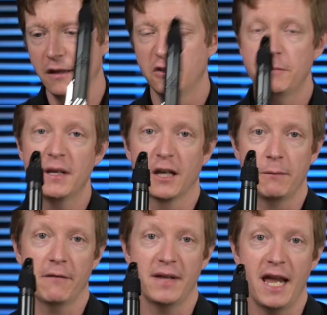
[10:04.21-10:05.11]
This is because
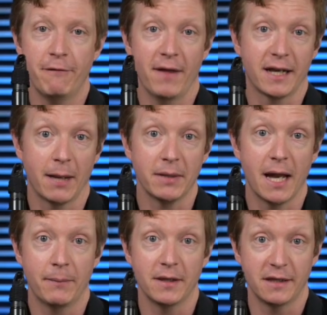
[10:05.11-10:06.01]
we have an A flat coming
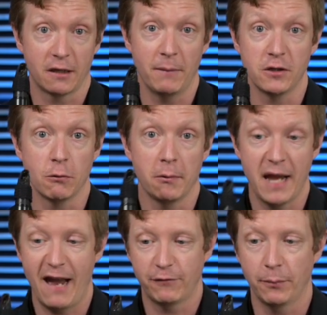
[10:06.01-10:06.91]
up in the next measure where we
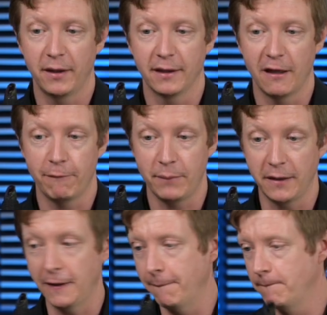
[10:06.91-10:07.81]
have to play on the left
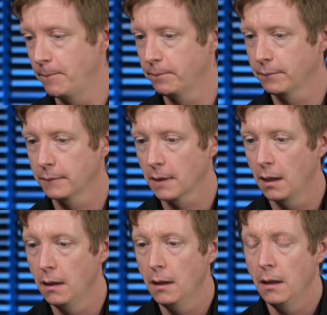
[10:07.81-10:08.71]
pinky.
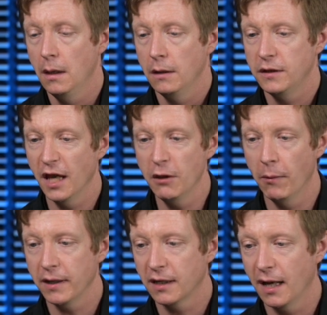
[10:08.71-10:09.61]
The other
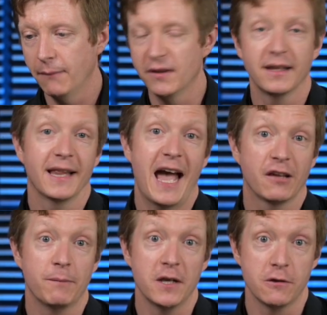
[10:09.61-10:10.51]
one comes in the
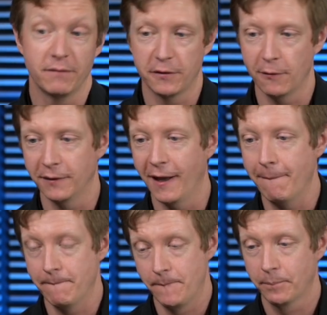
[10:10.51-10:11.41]
last measure of the third line.
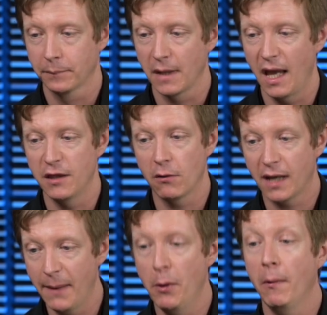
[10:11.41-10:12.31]
And there are a
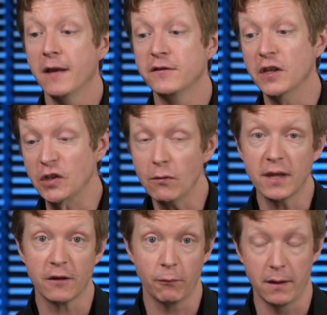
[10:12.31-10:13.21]
couple ways to do
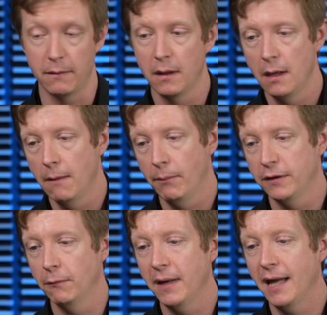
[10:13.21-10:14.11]
this one,
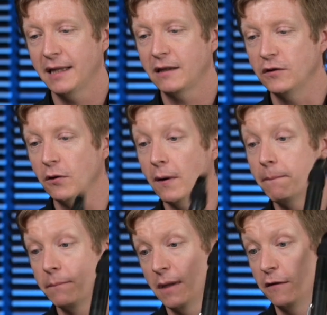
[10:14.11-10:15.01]
but the way I like to do
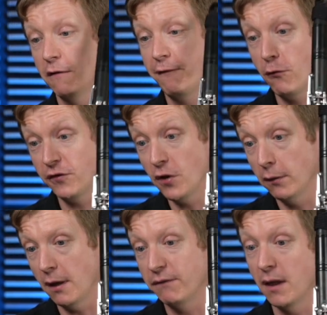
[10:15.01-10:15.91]
it is the first
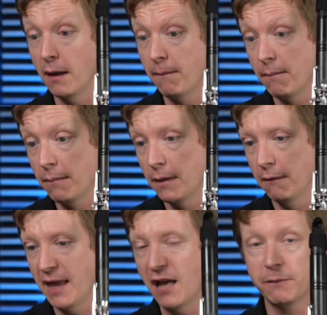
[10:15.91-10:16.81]
note of the
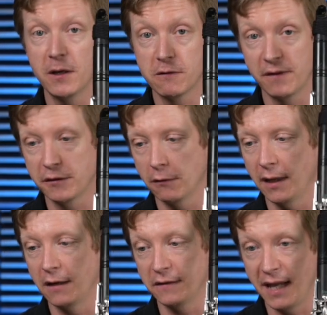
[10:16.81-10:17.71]
last measure of the third
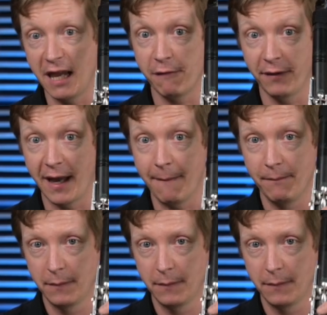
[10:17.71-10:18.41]
line is an A flat.